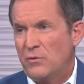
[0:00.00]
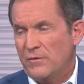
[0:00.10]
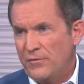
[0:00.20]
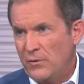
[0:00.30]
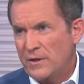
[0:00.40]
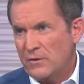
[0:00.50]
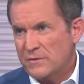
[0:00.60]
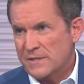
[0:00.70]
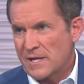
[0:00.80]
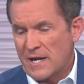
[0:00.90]
portfolio
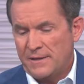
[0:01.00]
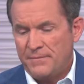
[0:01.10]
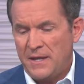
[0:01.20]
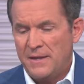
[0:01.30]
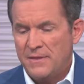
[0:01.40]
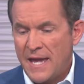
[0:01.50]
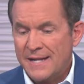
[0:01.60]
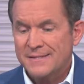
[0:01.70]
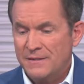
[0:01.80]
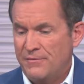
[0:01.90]
design. Mm -hmm. And mm-hmm.
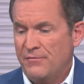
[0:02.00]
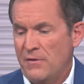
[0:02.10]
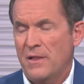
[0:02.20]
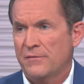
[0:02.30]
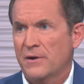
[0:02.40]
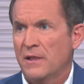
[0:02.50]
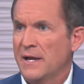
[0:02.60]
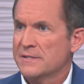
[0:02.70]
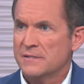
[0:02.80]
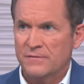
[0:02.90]
that's different for a lot of our
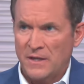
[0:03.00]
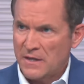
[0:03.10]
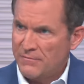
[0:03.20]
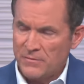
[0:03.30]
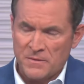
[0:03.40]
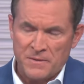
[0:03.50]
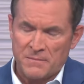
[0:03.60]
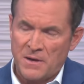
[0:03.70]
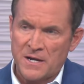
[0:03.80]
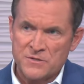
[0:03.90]
clients because if they come from the
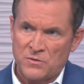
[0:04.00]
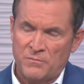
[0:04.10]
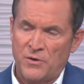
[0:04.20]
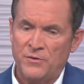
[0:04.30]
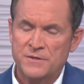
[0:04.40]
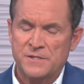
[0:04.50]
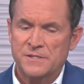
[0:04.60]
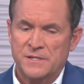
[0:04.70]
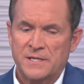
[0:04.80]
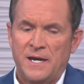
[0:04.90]
big box store
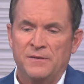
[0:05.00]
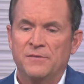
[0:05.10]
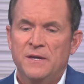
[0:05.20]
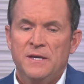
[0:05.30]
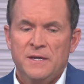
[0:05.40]
brokerages, it's kind of